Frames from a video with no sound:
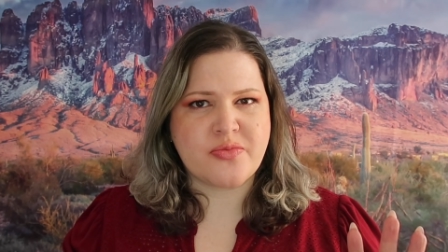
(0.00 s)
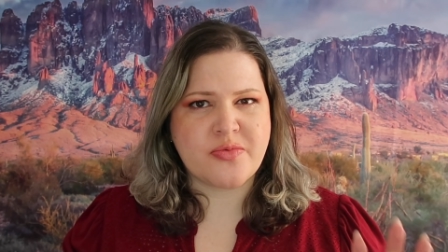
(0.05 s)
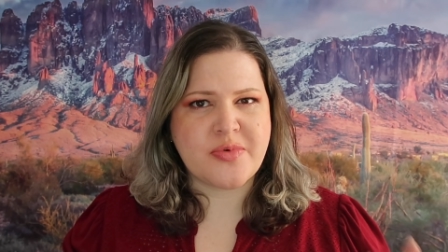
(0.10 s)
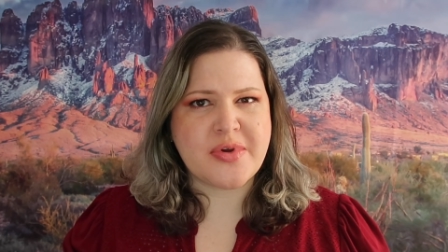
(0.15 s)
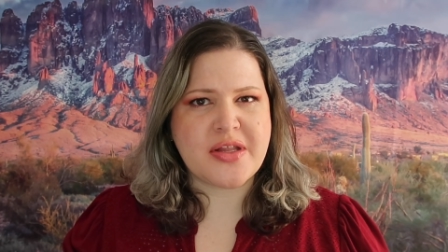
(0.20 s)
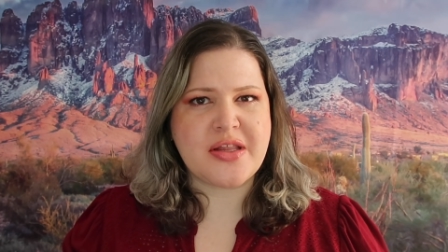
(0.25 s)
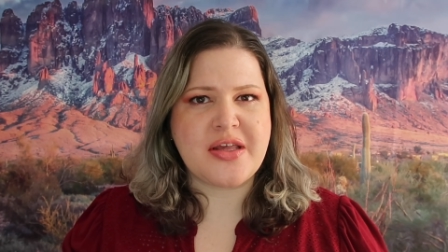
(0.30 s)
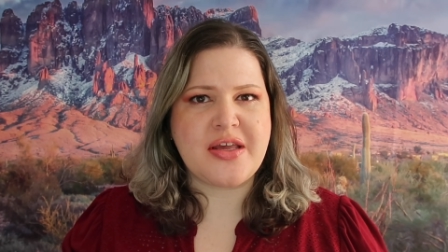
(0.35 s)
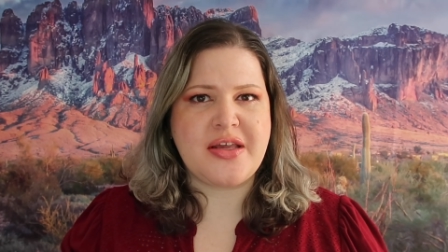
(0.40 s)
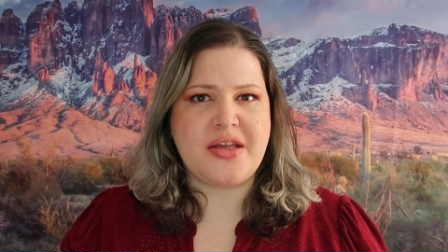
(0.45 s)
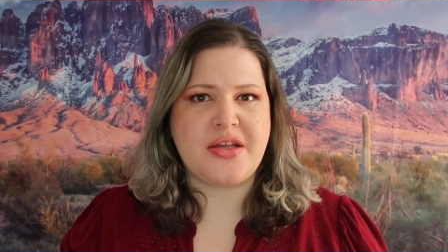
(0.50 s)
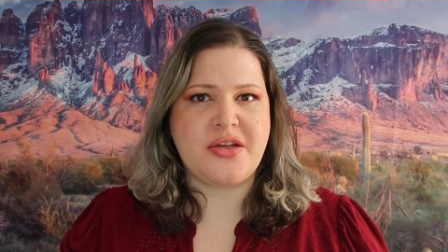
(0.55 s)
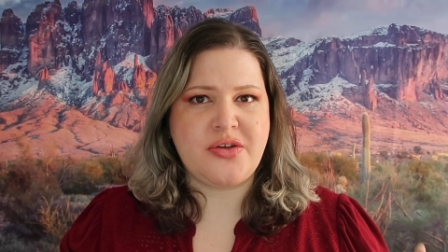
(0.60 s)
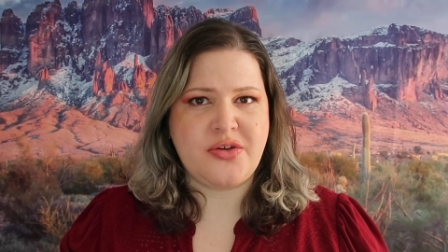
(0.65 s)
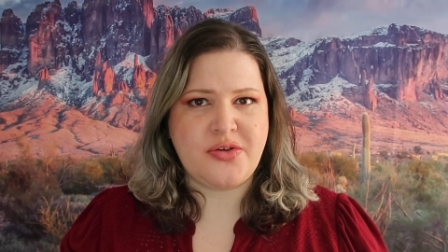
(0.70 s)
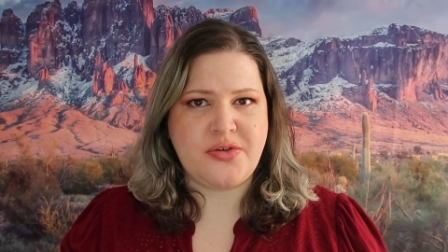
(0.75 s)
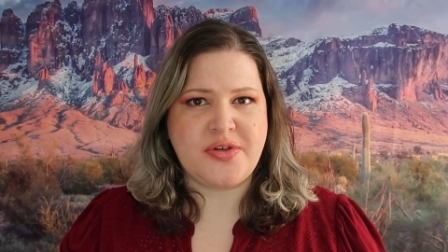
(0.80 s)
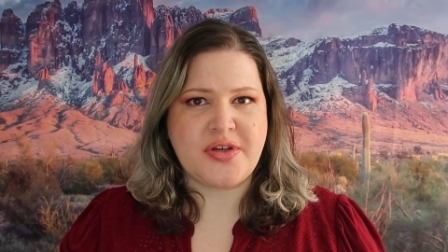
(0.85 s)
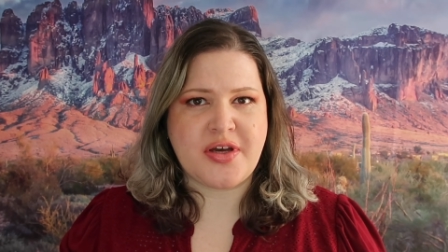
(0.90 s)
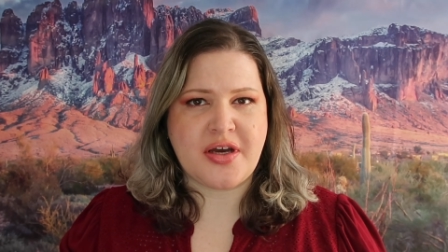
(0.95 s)
really
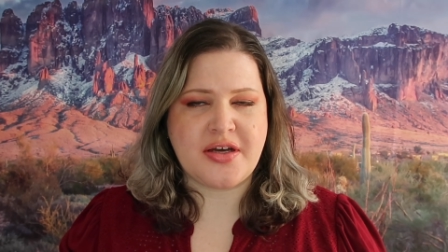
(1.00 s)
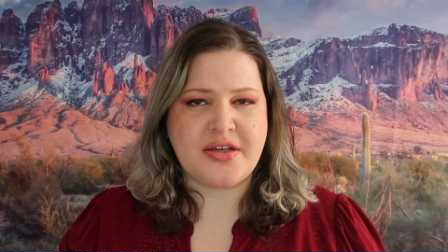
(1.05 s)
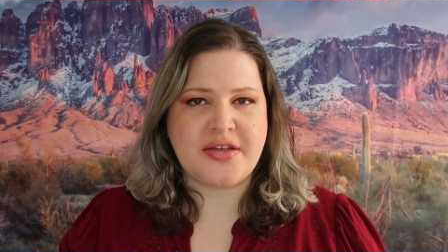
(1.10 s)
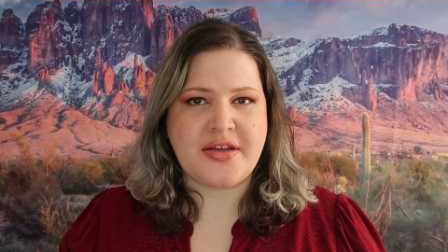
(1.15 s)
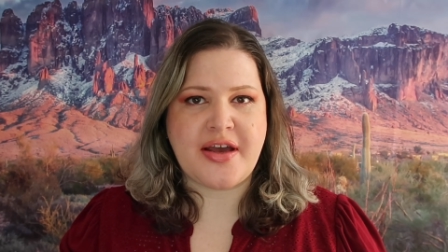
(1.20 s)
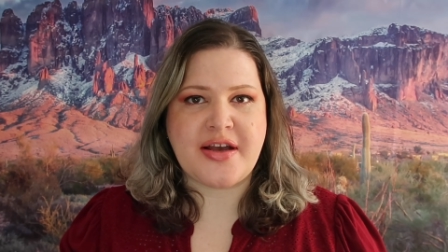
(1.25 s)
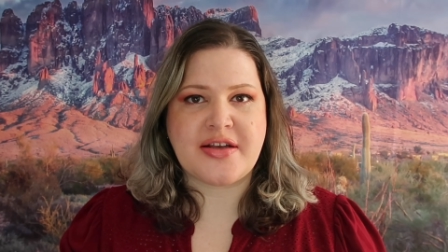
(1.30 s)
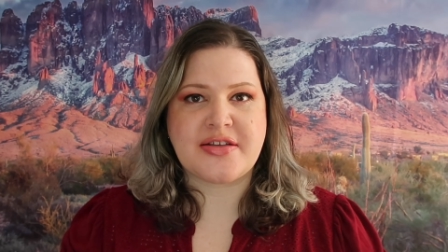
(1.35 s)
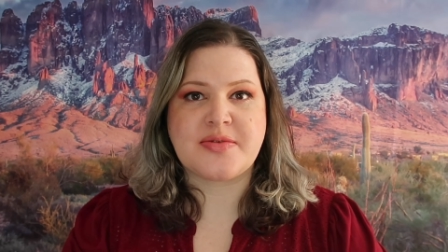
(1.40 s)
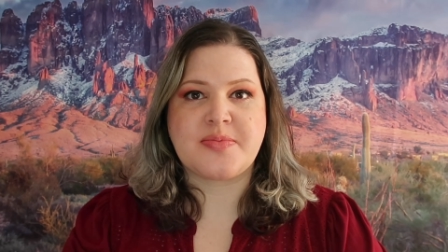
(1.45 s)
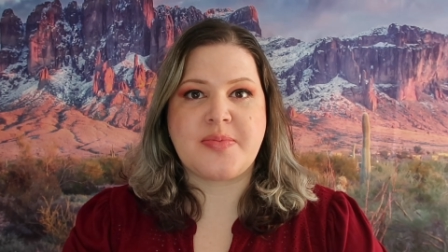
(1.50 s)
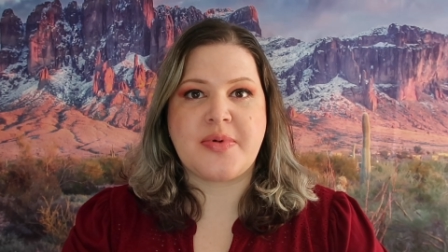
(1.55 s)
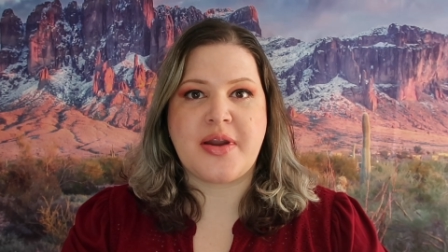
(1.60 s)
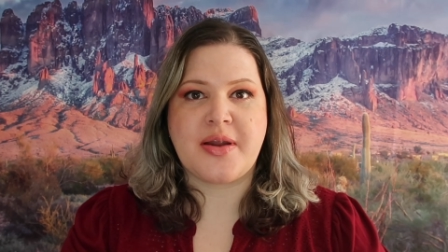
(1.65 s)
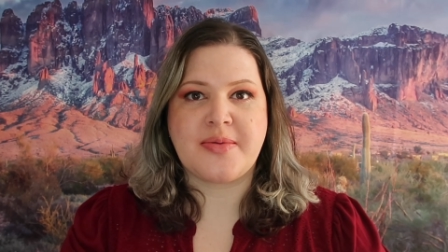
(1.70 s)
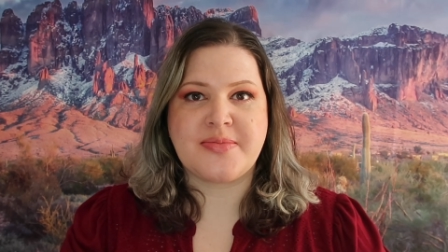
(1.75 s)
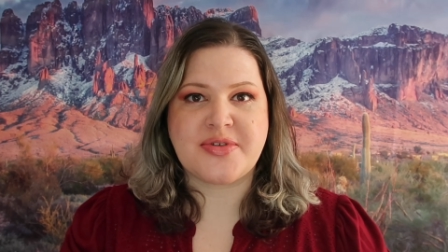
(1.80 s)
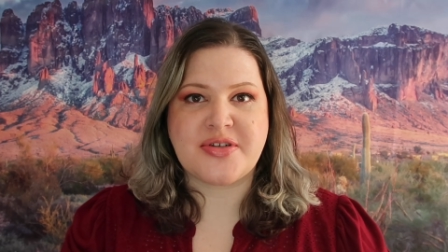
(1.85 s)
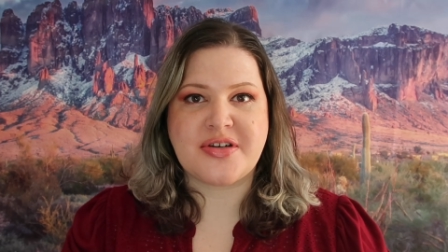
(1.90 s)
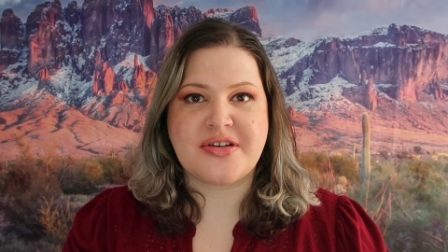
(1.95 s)
new to contacts, but
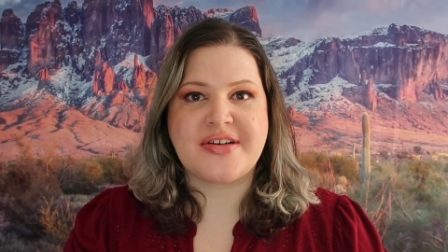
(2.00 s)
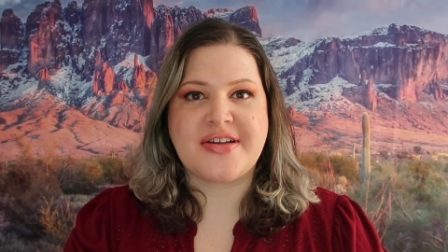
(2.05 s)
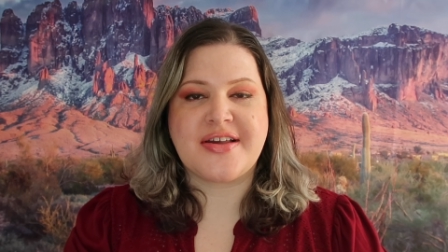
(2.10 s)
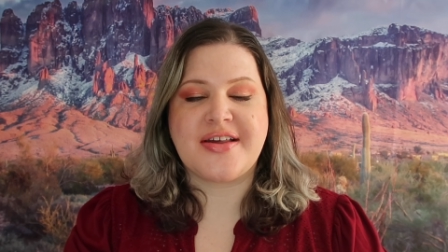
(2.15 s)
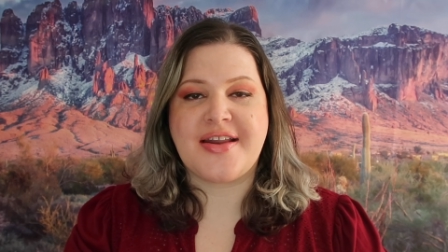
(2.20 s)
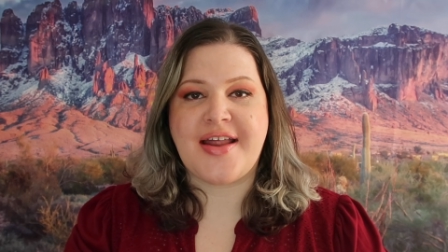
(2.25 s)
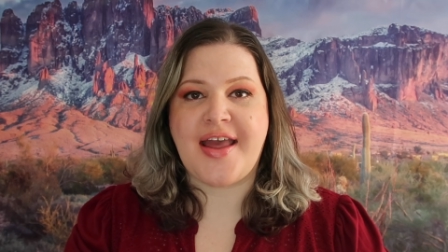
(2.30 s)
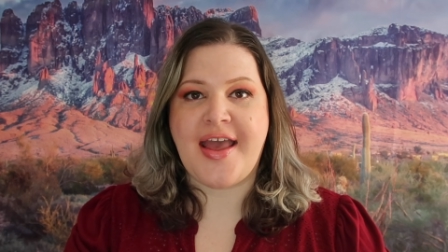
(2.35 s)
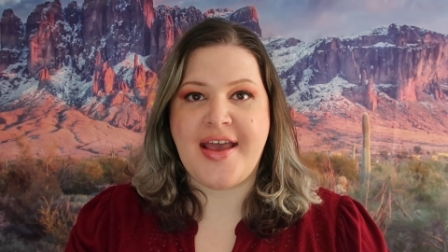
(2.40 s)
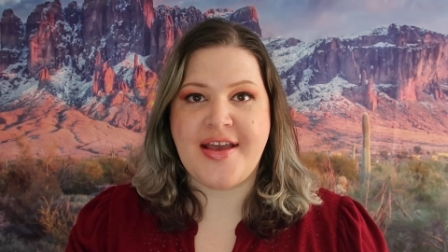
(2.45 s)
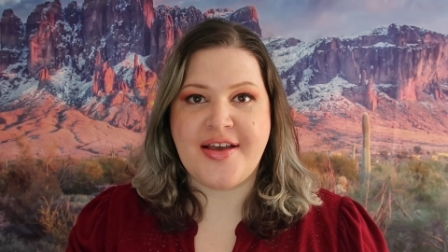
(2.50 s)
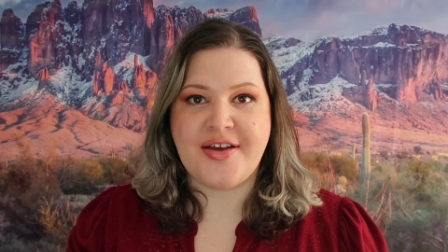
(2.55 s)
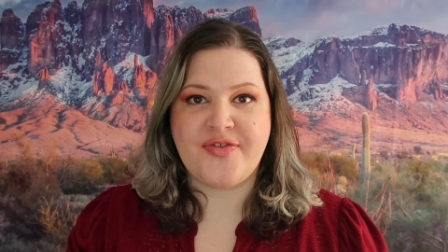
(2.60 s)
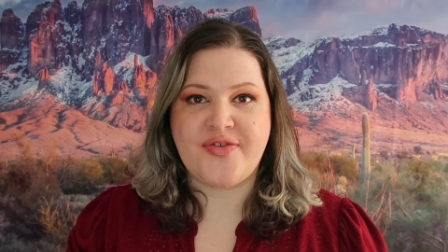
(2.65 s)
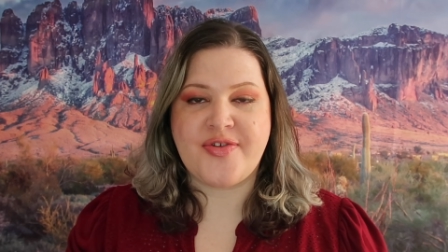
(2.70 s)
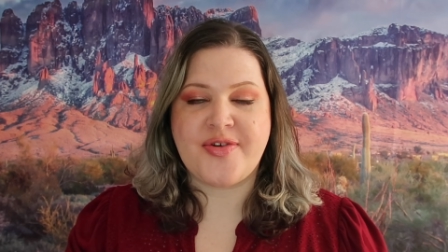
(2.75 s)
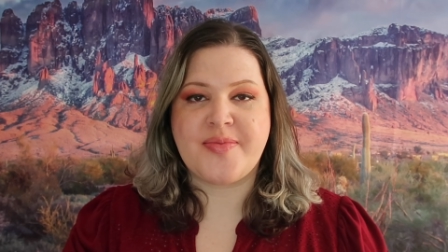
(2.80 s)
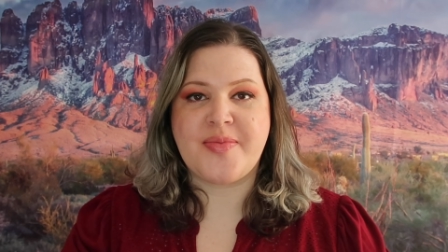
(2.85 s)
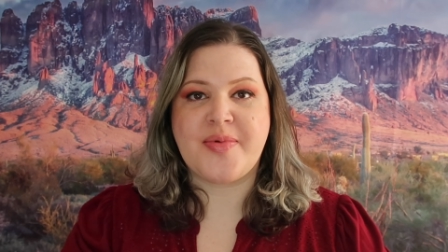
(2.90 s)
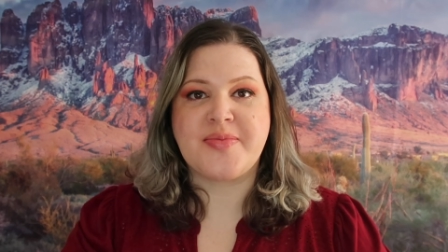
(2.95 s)
I'm starting to get a hang
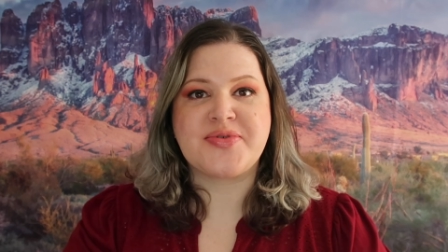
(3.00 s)
of them.